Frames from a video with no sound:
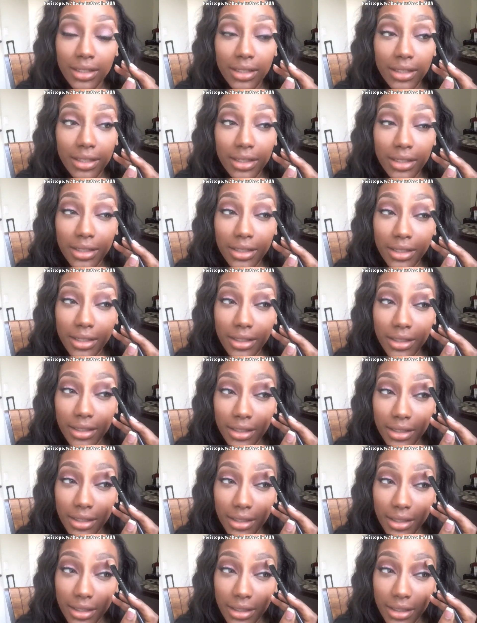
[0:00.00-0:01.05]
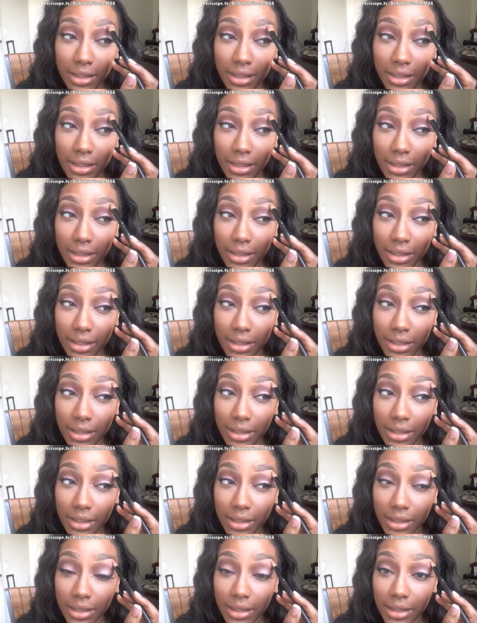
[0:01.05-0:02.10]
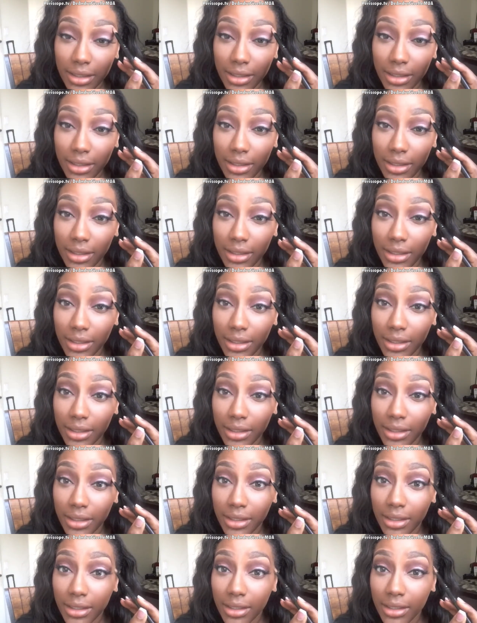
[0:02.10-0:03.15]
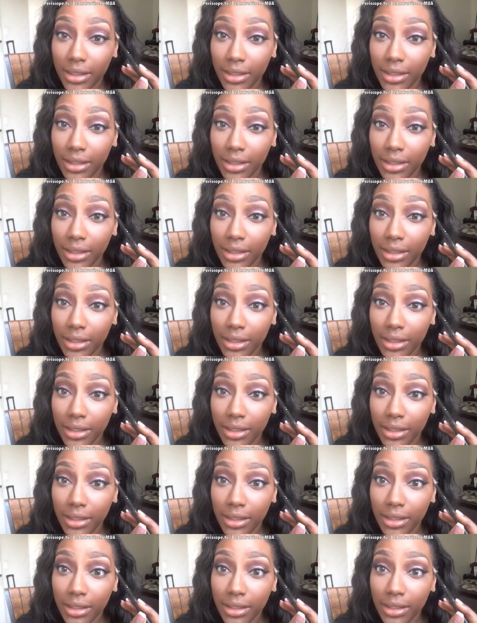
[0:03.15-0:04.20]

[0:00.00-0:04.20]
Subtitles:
Nothing is said.